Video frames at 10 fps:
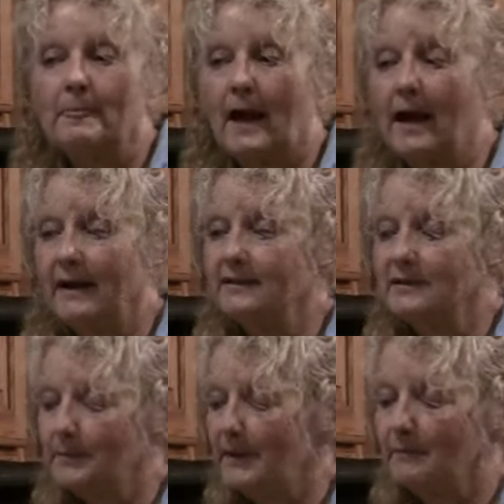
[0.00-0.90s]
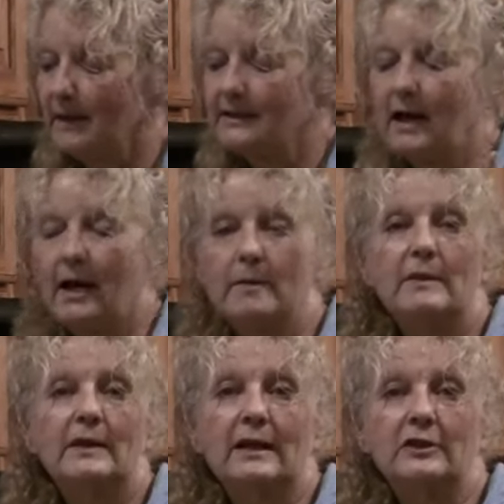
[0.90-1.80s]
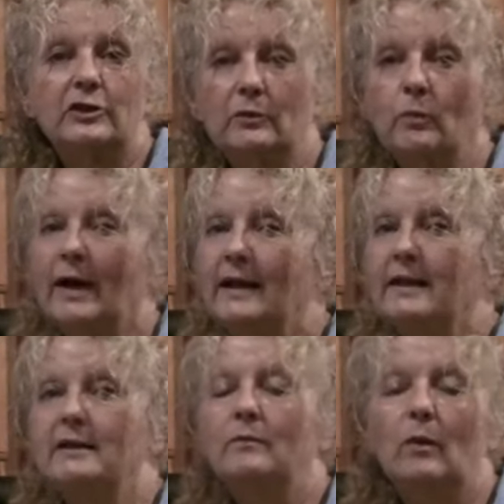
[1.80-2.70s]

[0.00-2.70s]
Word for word: I spent my time in the kitchen waiting